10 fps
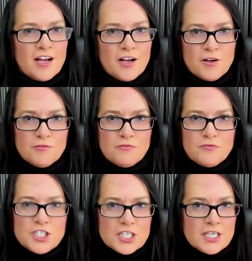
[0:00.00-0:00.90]
of
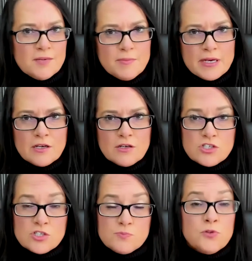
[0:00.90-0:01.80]
phishing emails,
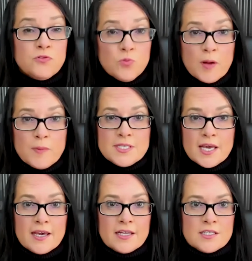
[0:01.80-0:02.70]
spoofed
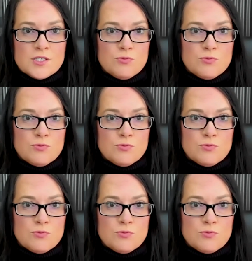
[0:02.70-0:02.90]
websites,